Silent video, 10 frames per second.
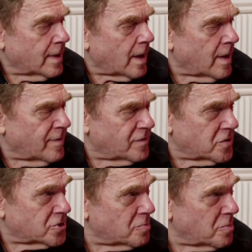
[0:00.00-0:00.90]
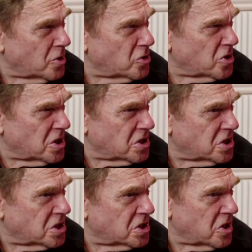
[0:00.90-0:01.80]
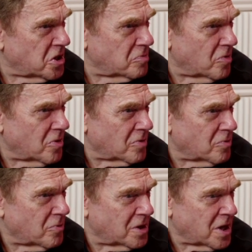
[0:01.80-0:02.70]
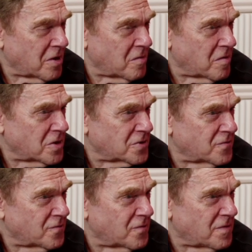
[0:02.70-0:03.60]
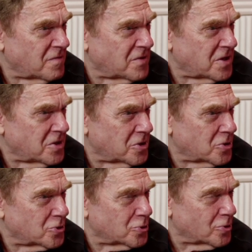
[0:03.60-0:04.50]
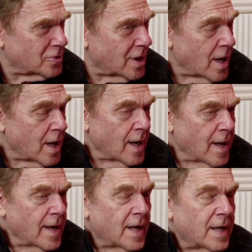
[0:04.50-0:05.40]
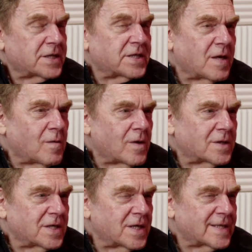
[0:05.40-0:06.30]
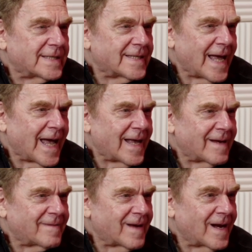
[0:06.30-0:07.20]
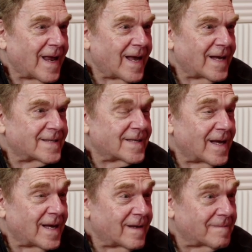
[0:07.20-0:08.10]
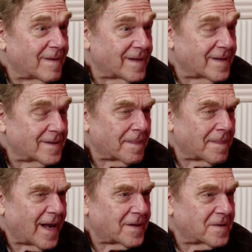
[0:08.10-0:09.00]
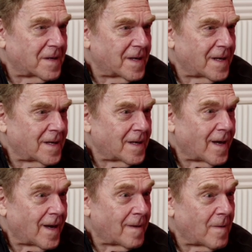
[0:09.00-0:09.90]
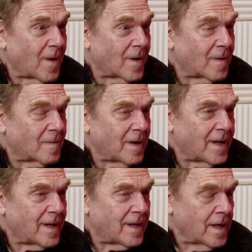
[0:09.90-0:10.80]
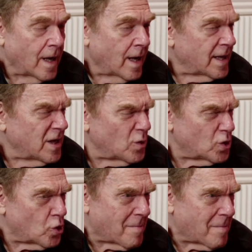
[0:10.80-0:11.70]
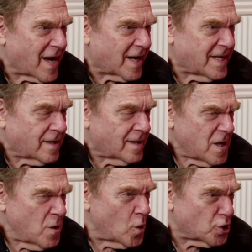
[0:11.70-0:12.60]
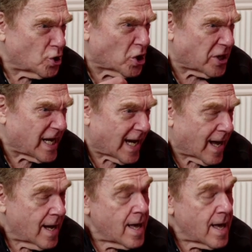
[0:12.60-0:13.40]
I first met Chelsea Skidmore when I was 15 years old. She was inside of a glass elevator drinking a margarita. It was not a margarita. It was a tequila.